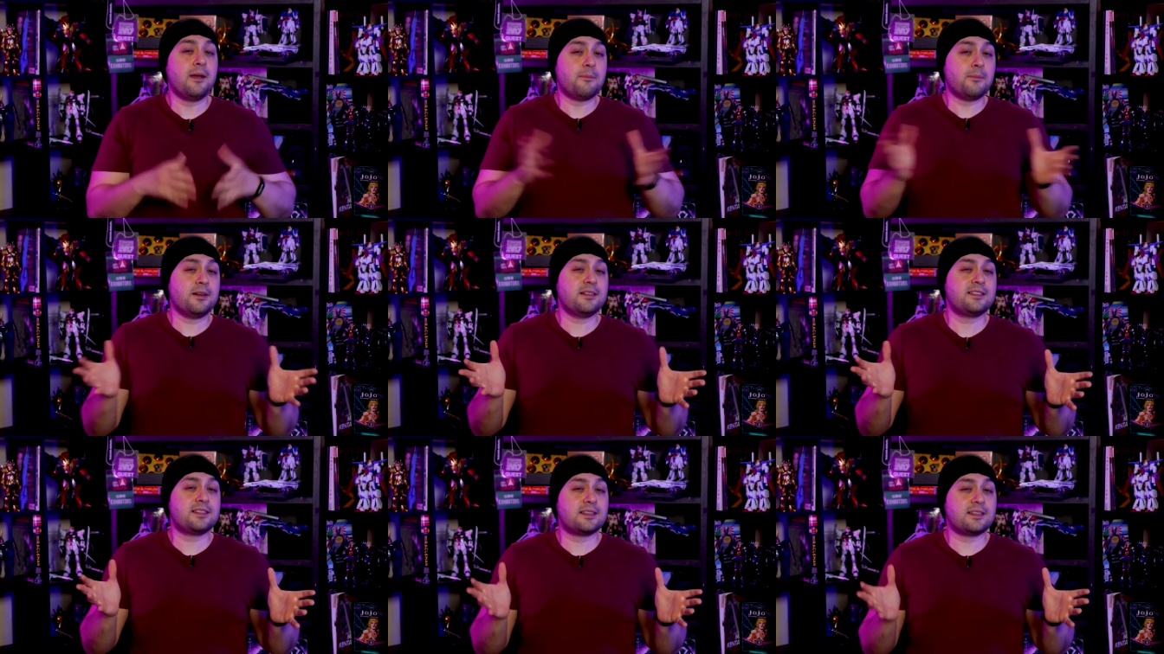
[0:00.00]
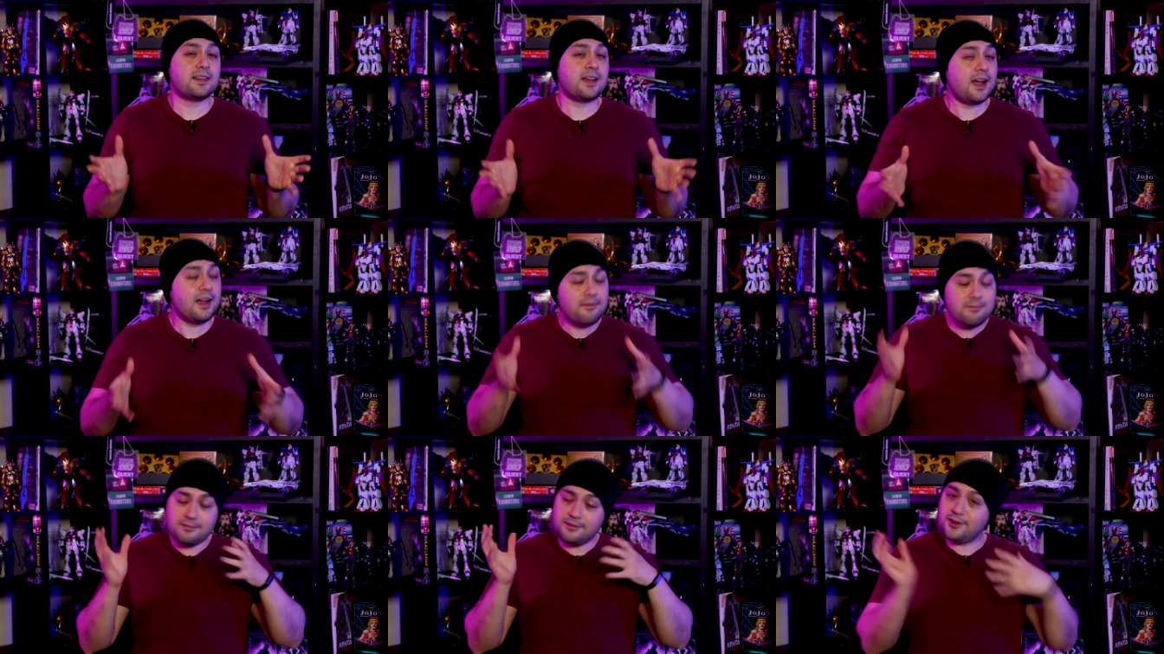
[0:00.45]
but
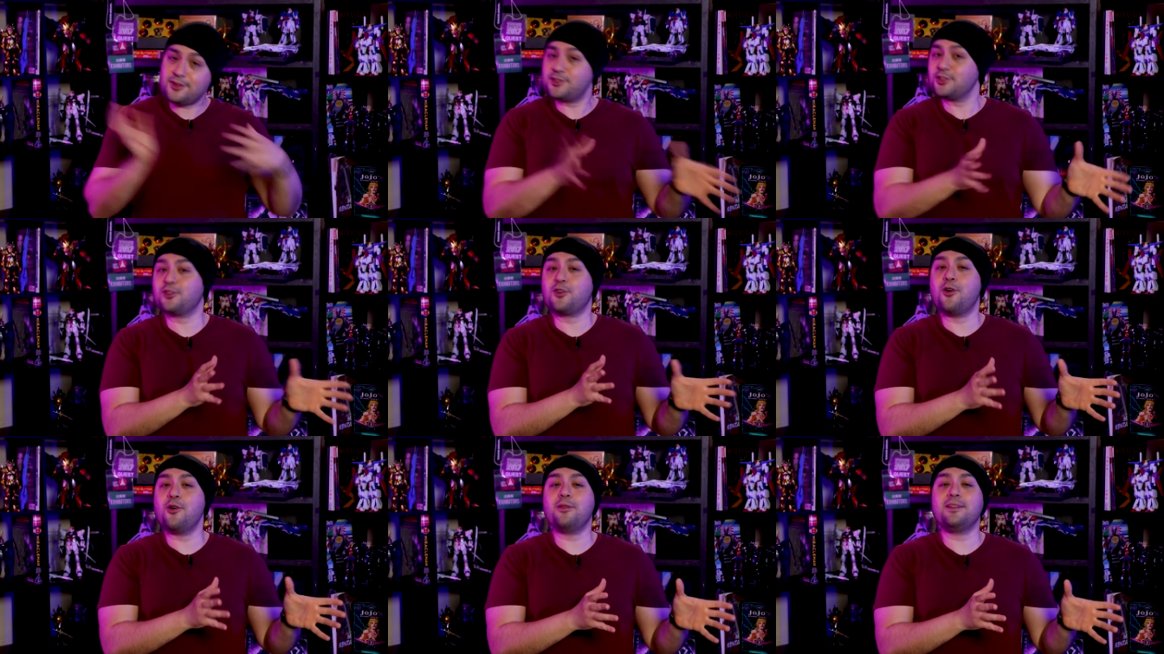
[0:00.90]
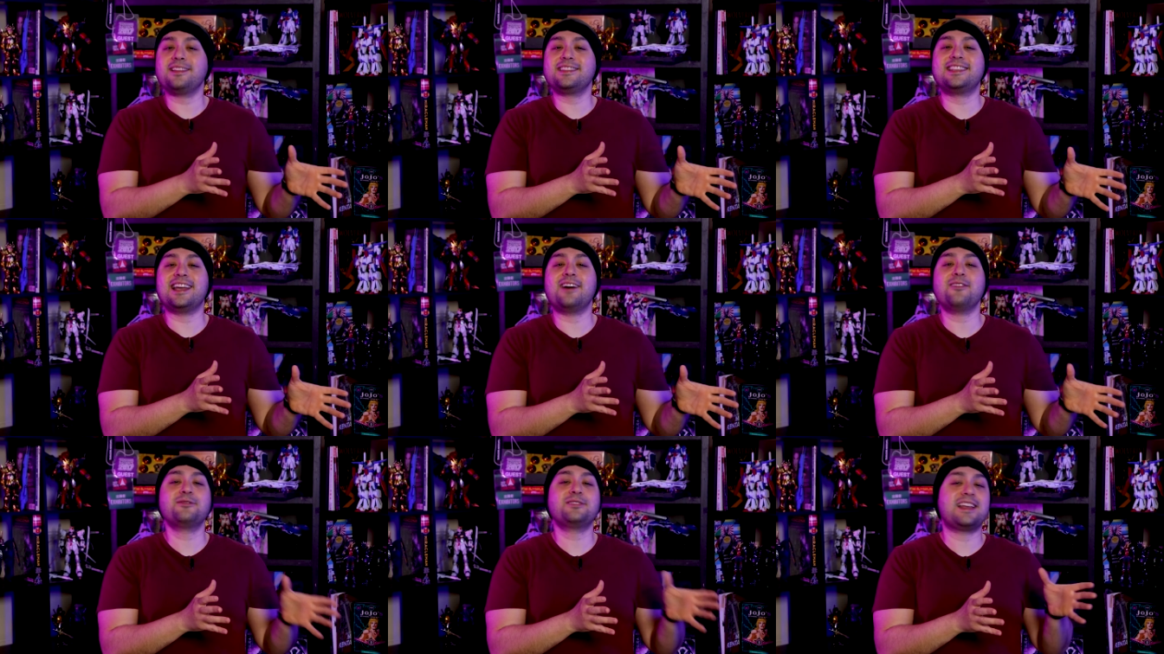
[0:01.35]
I'm not going
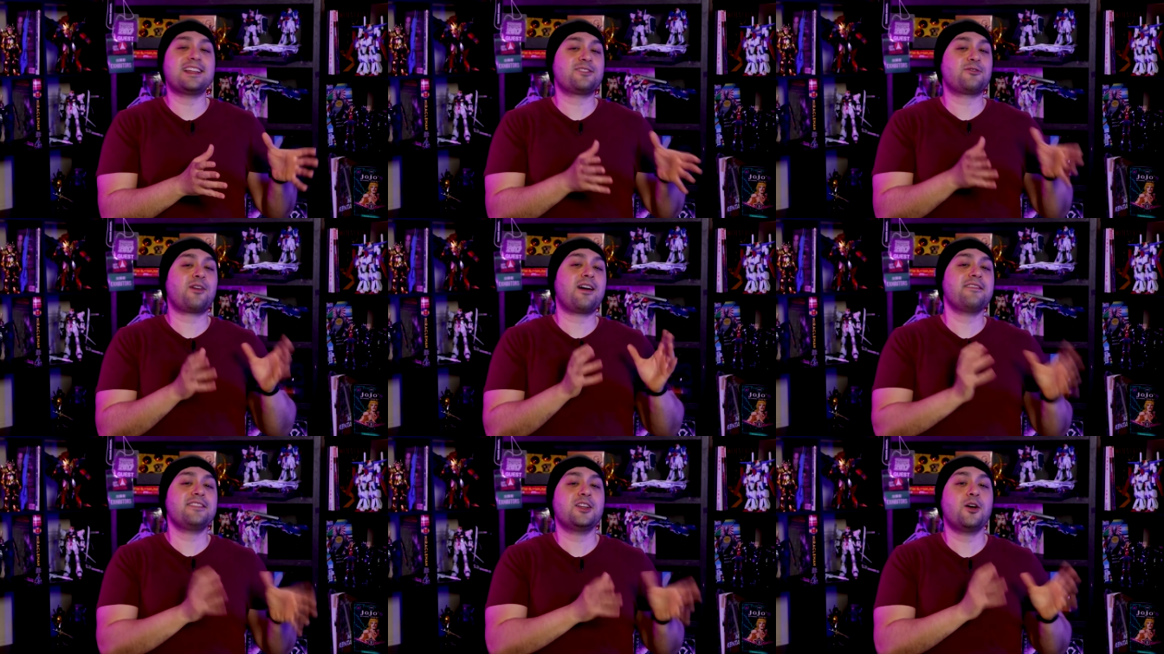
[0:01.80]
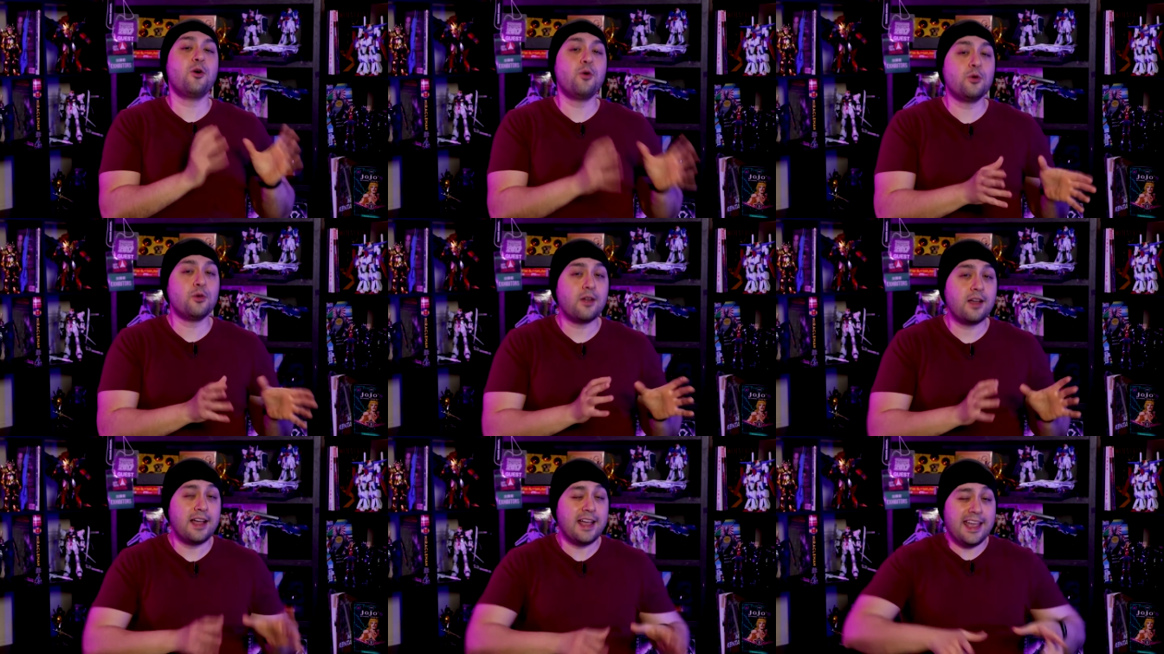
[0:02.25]
down that rabbit
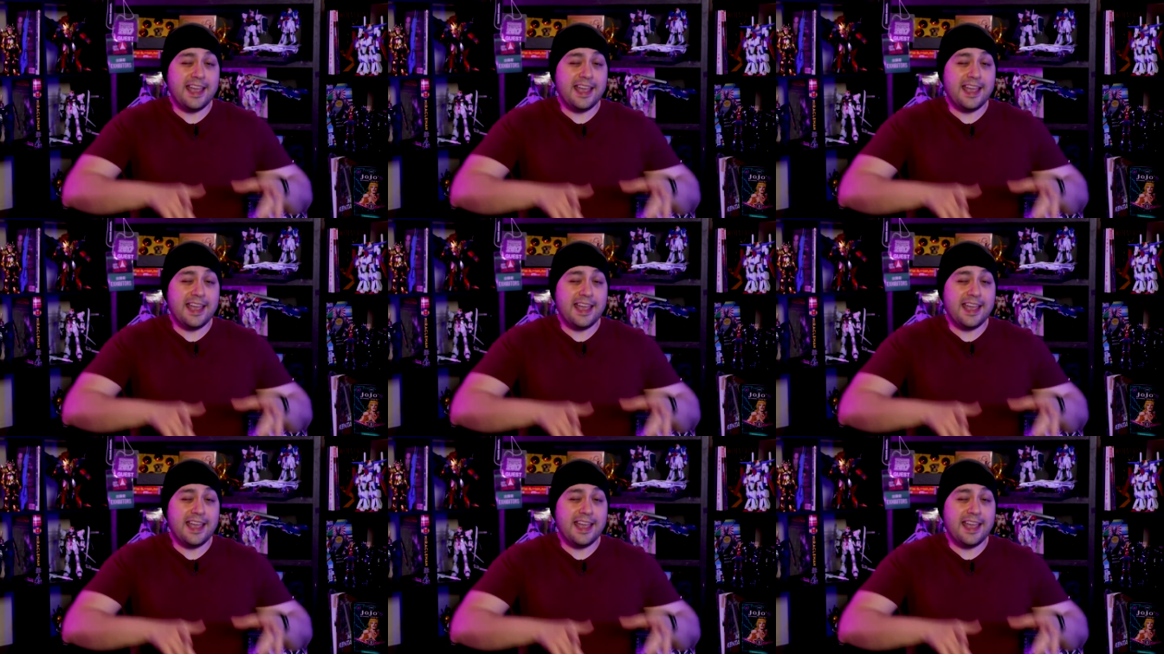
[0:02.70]
hole,